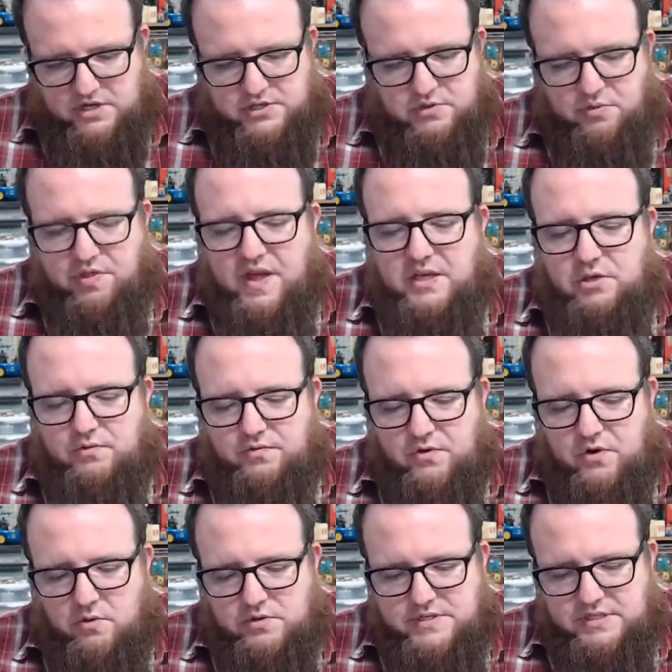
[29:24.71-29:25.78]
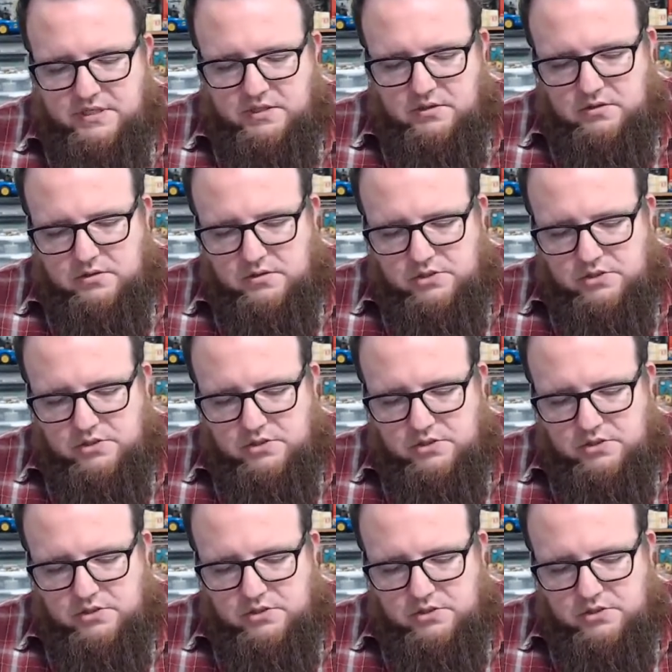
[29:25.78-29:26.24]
So thank you for noticing,